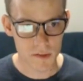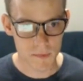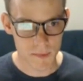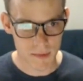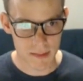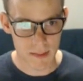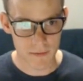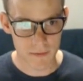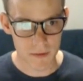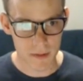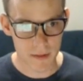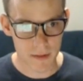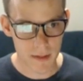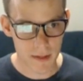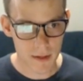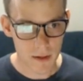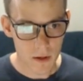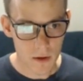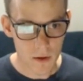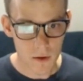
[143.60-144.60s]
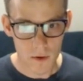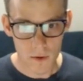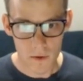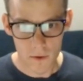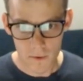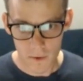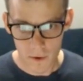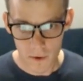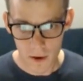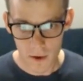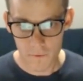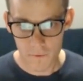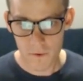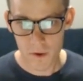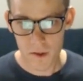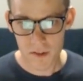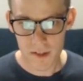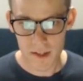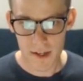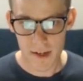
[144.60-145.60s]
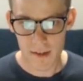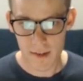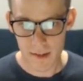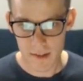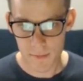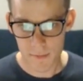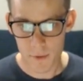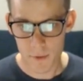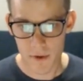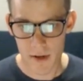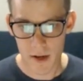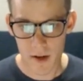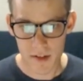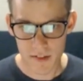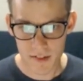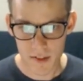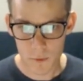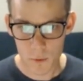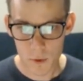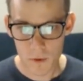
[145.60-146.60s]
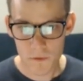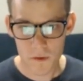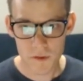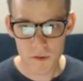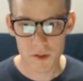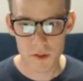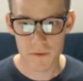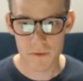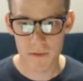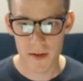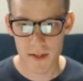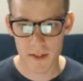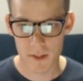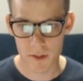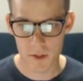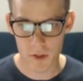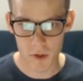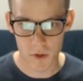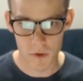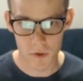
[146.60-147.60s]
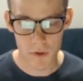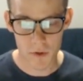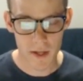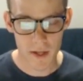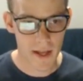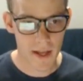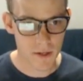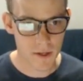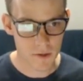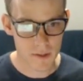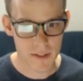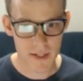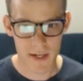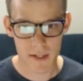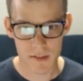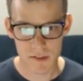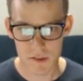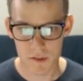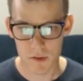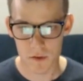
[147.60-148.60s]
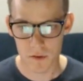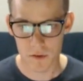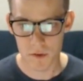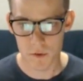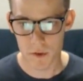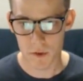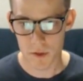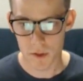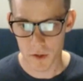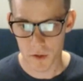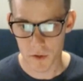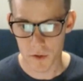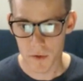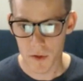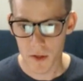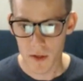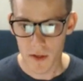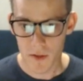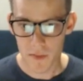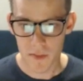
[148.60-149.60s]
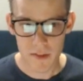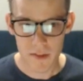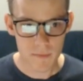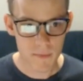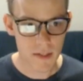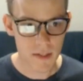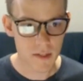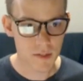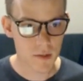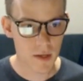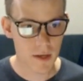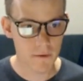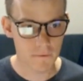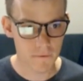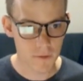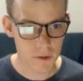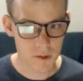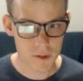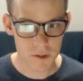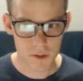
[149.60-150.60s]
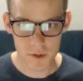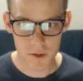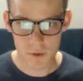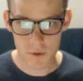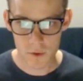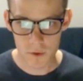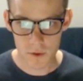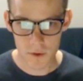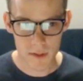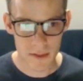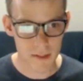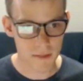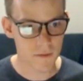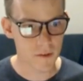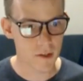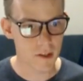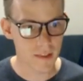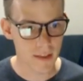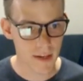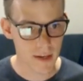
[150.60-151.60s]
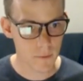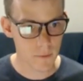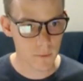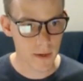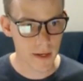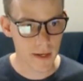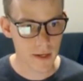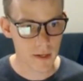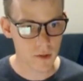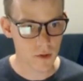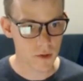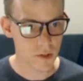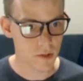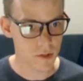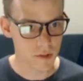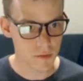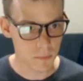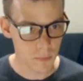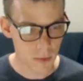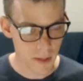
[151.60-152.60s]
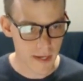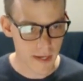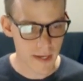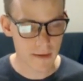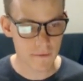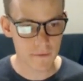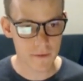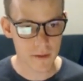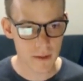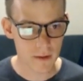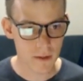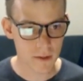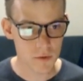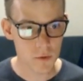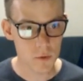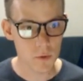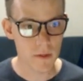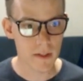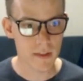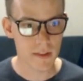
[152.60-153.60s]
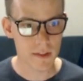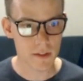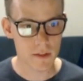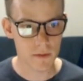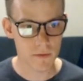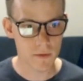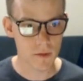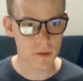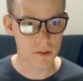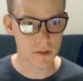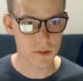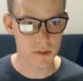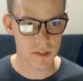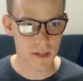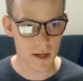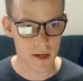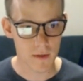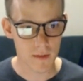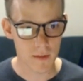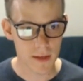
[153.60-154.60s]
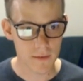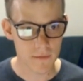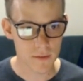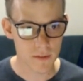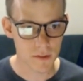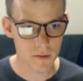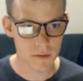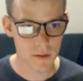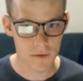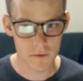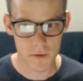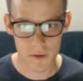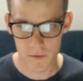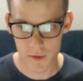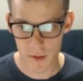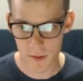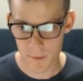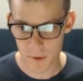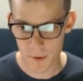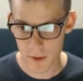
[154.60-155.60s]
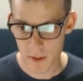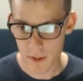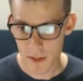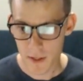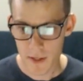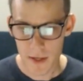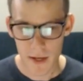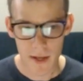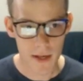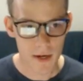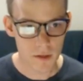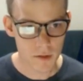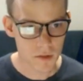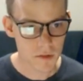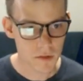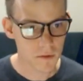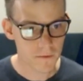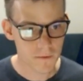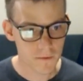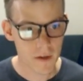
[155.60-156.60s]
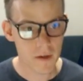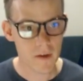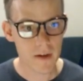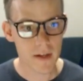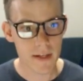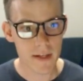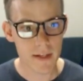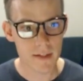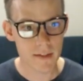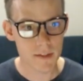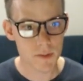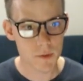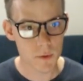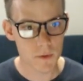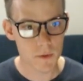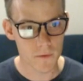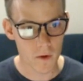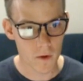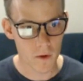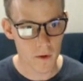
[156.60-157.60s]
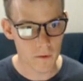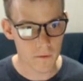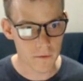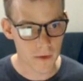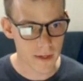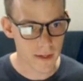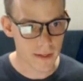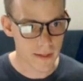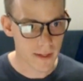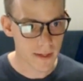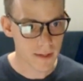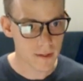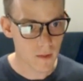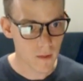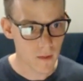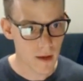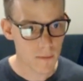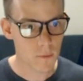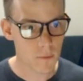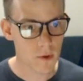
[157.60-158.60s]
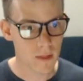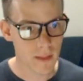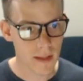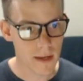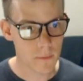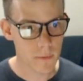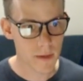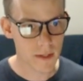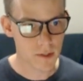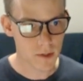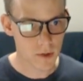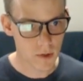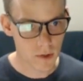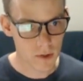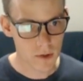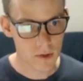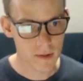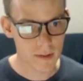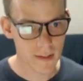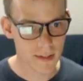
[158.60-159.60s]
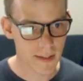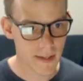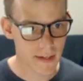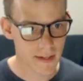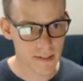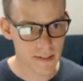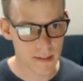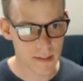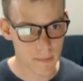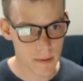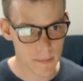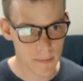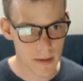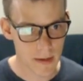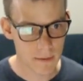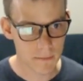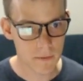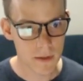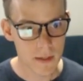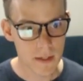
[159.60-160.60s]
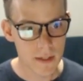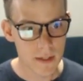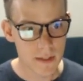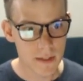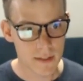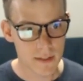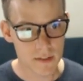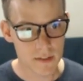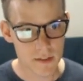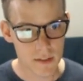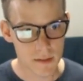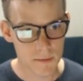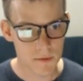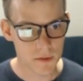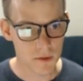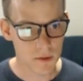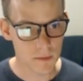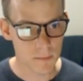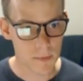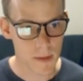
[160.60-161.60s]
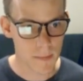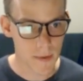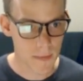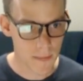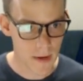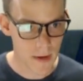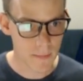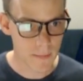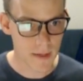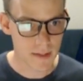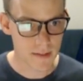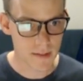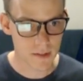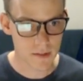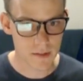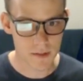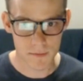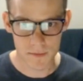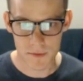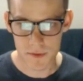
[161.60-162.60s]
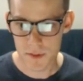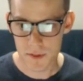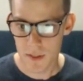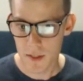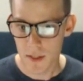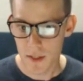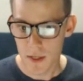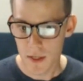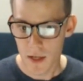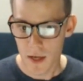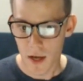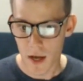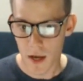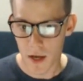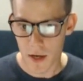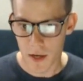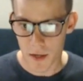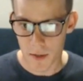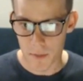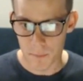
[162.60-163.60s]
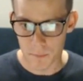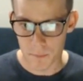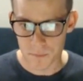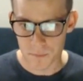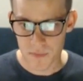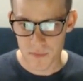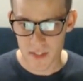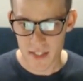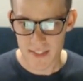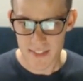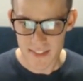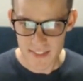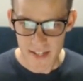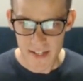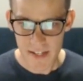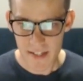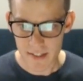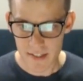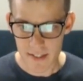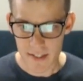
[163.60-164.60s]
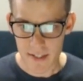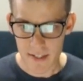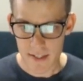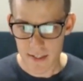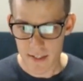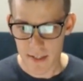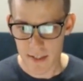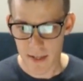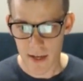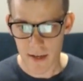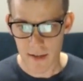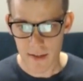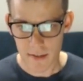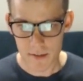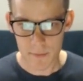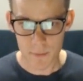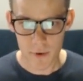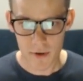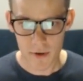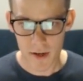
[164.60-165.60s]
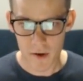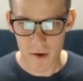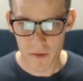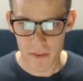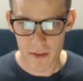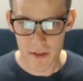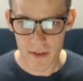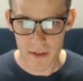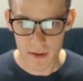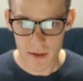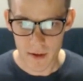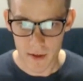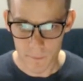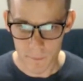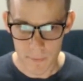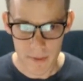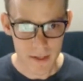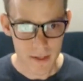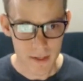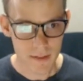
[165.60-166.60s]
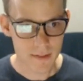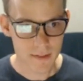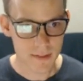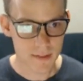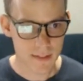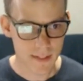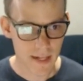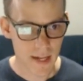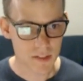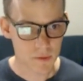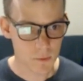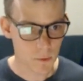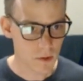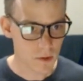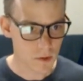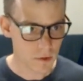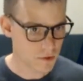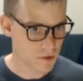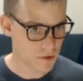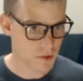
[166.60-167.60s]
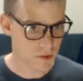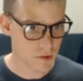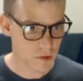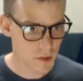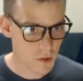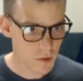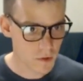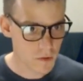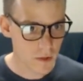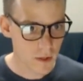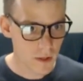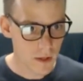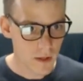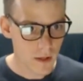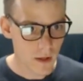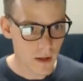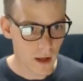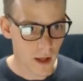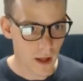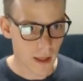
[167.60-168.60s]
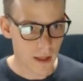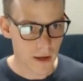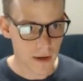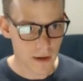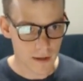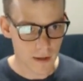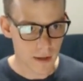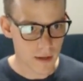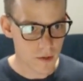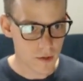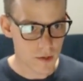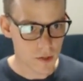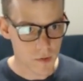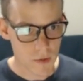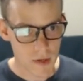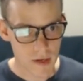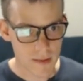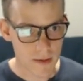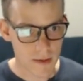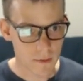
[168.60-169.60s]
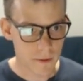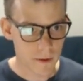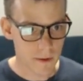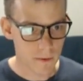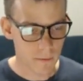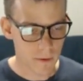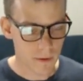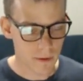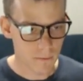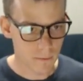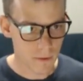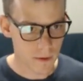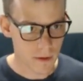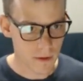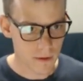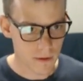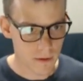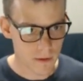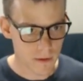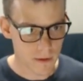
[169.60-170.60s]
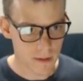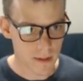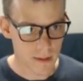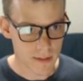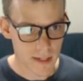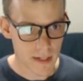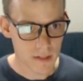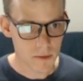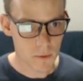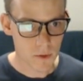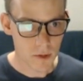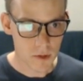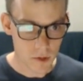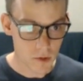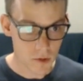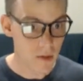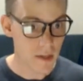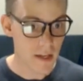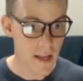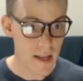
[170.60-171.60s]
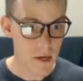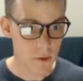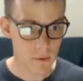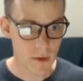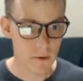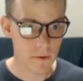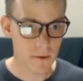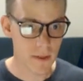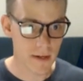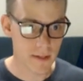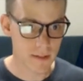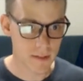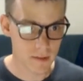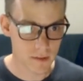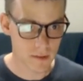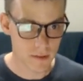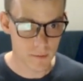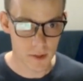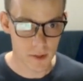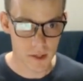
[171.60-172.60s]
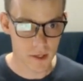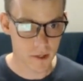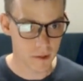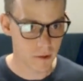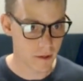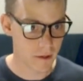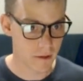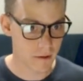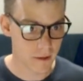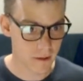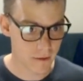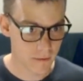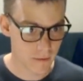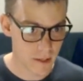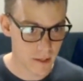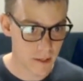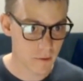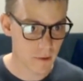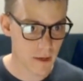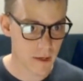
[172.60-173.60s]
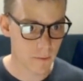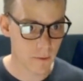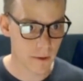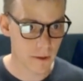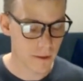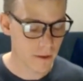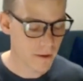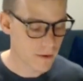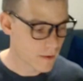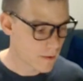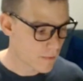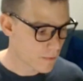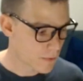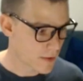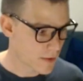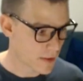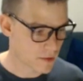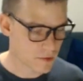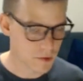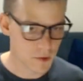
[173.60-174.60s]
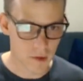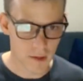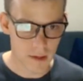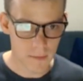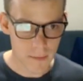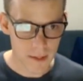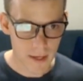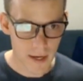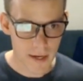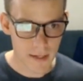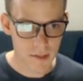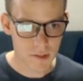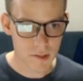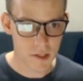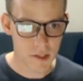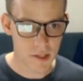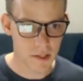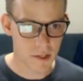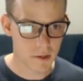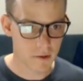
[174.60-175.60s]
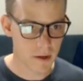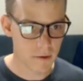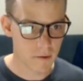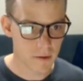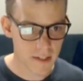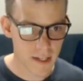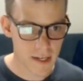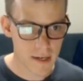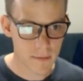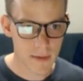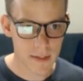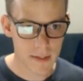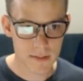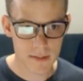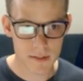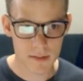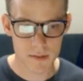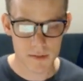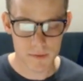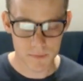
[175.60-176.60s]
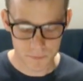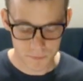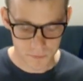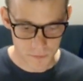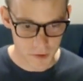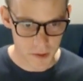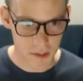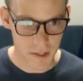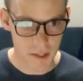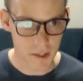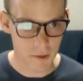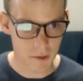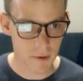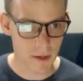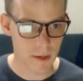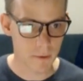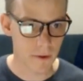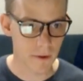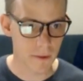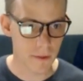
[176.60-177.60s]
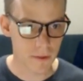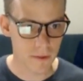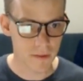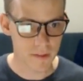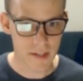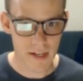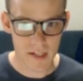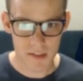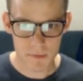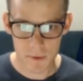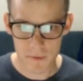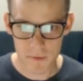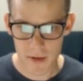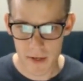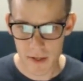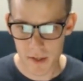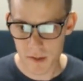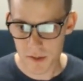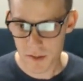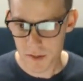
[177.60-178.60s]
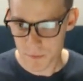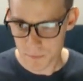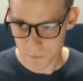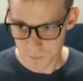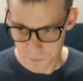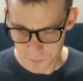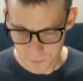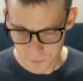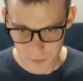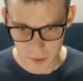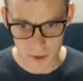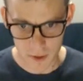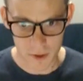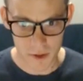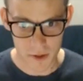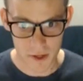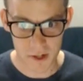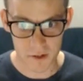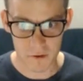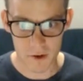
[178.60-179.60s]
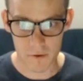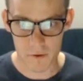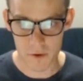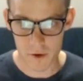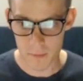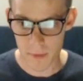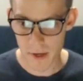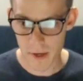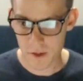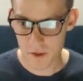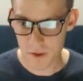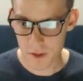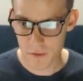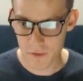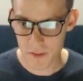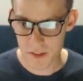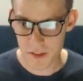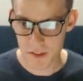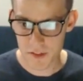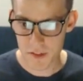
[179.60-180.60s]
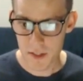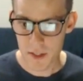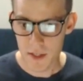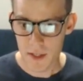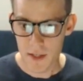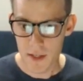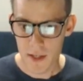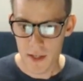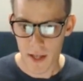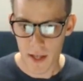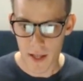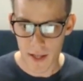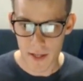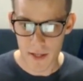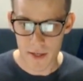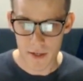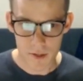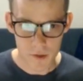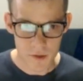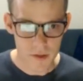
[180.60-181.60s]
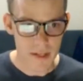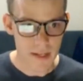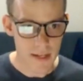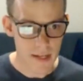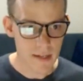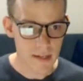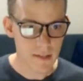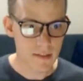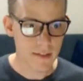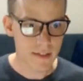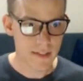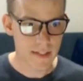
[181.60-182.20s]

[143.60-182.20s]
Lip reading: specifically, first thing I'd like to point out is that workflows are defined in code, and your tasks are also in code. This means you have version control. It's very lightweight. You can use plain vanilla tooling that you've used your entire life as a software developer. And it's also very easy to evolve. And it's a lot more lightweight to learn than legacy BPM systems or BPMN-based systems. And secondly, I'd like to point out that because the task worker is just code, and you can do anything with a task worker, you can integrate with any system. You can integrate with external APIs. You can integrate with databases. You can integrate with SaaS providers. You can integrate with your microservices, and you can easily